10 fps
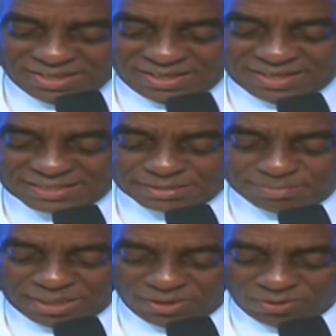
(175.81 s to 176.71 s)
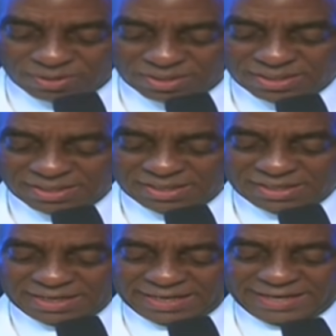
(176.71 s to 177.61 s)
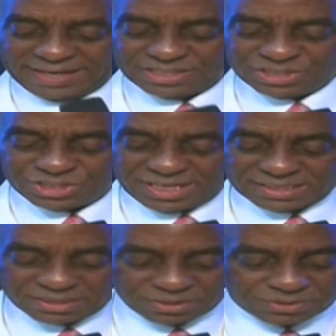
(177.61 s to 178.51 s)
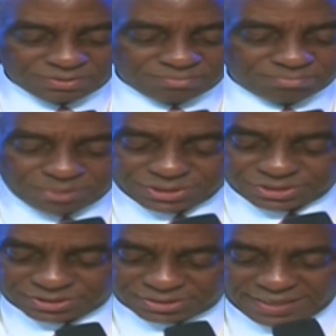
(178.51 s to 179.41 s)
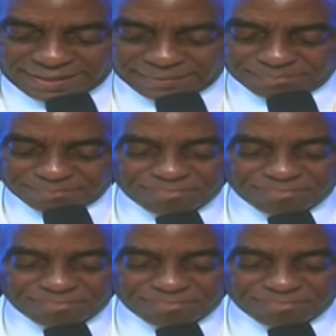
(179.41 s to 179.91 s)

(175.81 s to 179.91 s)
Let it be, Lord in Jesus' precious name.